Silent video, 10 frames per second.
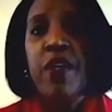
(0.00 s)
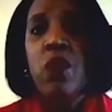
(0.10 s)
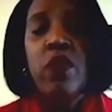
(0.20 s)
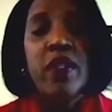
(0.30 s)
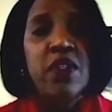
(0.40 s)

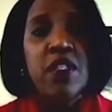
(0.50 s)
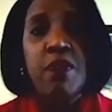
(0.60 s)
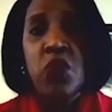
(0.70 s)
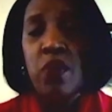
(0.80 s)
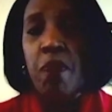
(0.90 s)
whether it's some
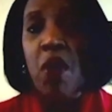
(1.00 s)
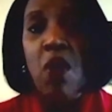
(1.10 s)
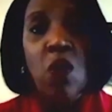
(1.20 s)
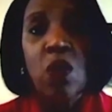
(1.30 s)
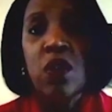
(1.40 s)
sort of
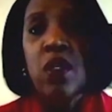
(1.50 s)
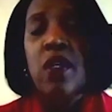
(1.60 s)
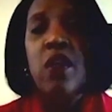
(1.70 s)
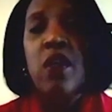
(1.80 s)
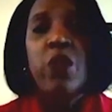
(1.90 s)
poll
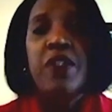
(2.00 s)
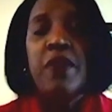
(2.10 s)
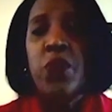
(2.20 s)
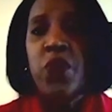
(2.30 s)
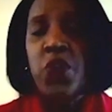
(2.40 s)
or some
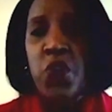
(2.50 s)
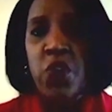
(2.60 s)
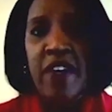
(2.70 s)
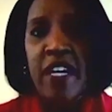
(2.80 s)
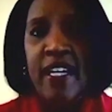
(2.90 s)
sort of
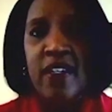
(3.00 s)
survey,